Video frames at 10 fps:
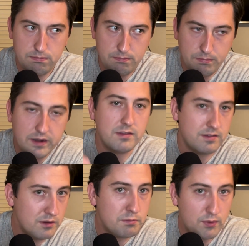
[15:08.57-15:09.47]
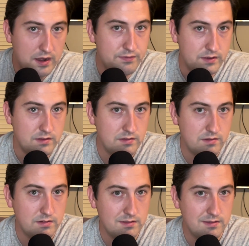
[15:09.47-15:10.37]
but it still
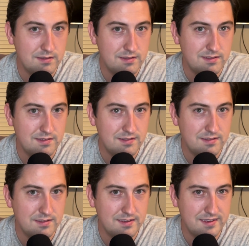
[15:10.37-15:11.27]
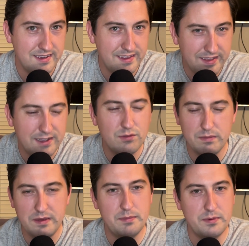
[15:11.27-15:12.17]
profits. And that's what
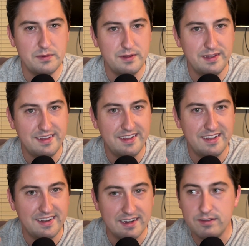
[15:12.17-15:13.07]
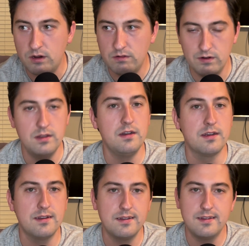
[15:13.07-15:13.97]
people like to
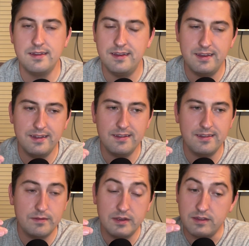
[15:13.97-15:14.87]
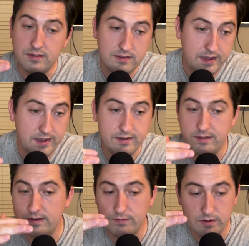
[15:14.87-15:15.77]
overlook. And it's sad,
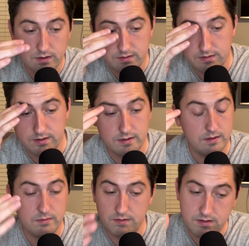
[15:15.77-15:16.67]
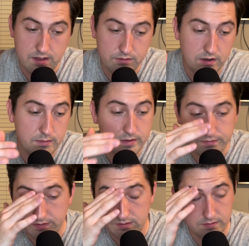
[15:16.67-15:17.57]
and if you're listening, not trying to be
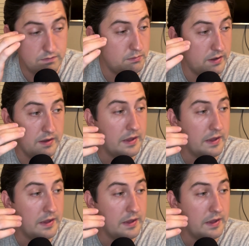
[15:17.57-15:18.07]
offensive, but